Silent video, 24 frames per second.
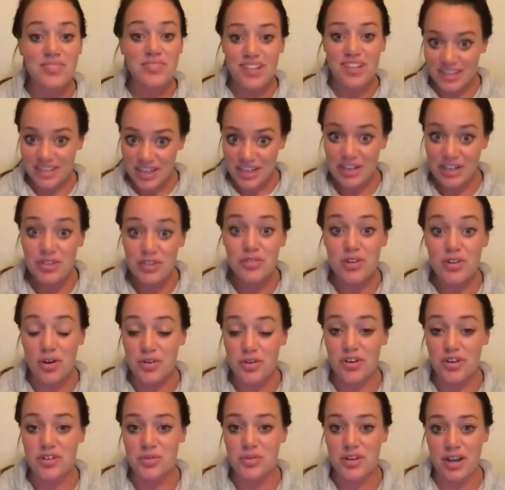then you know you're
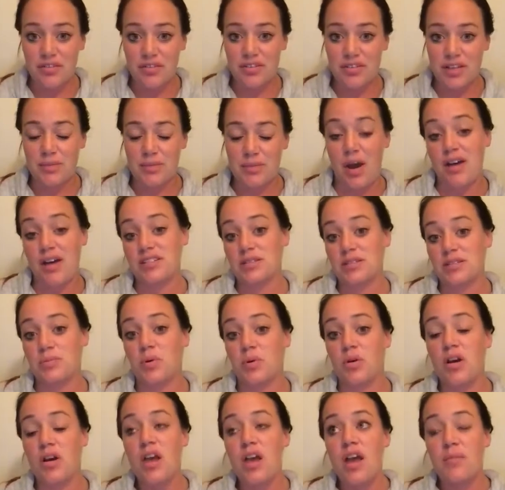doing everything possible.
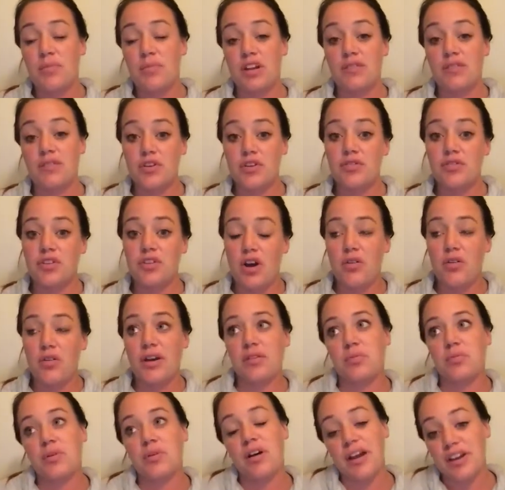But if you know, like,
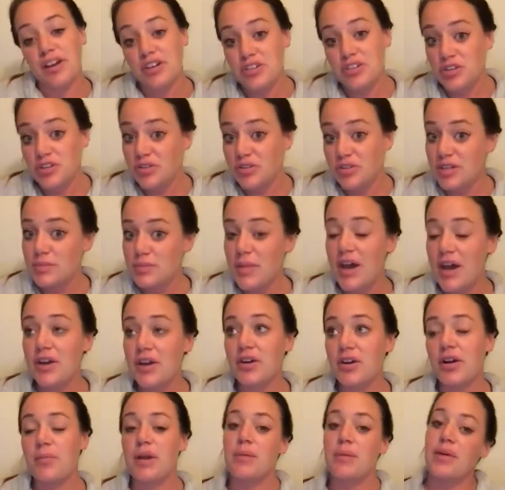well, I could do this better,
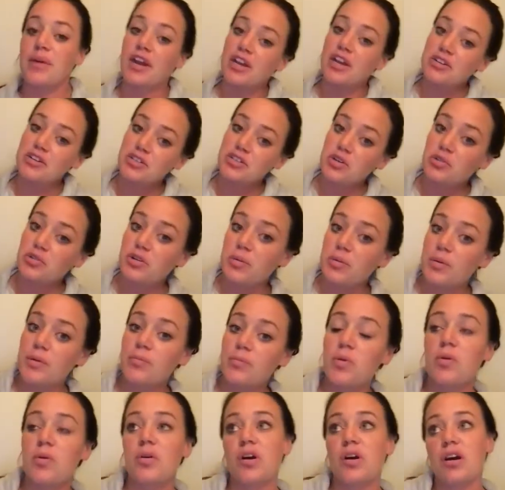or maybe I could do a little bit
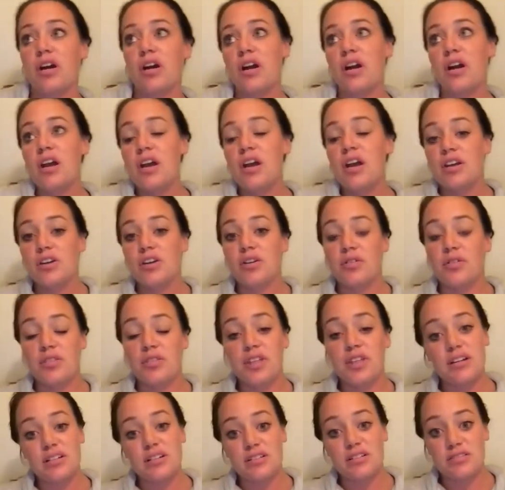more, you know,
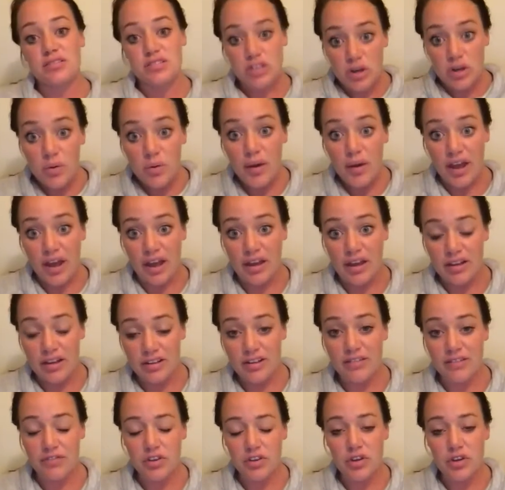then do it. If
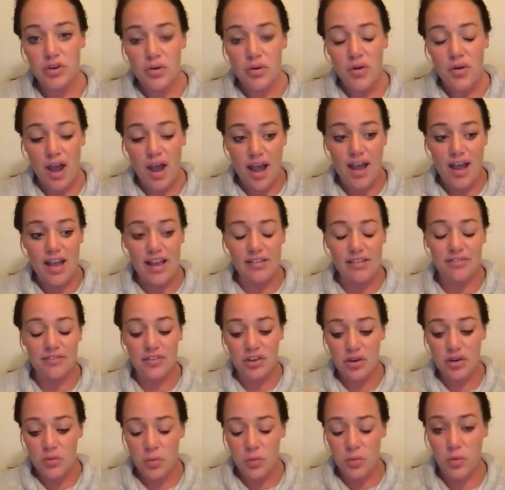
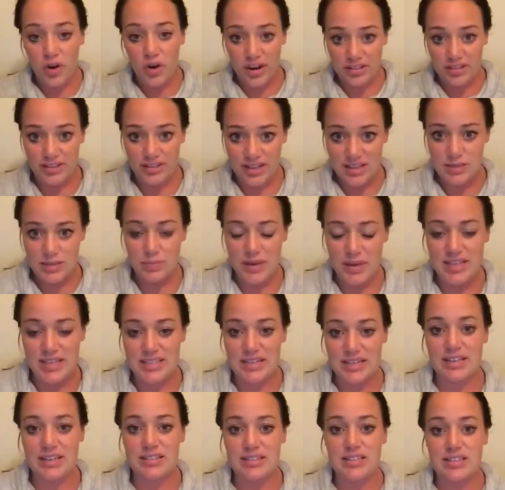you work this
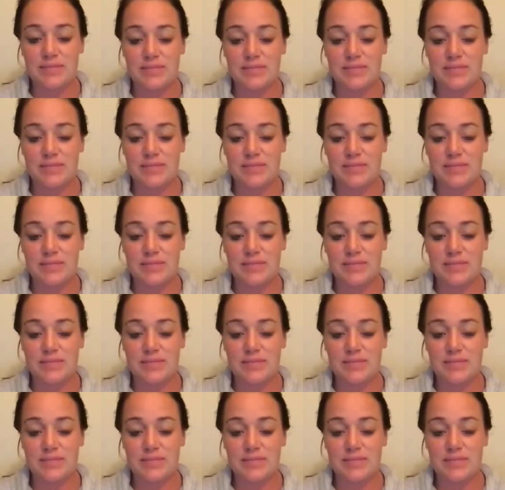business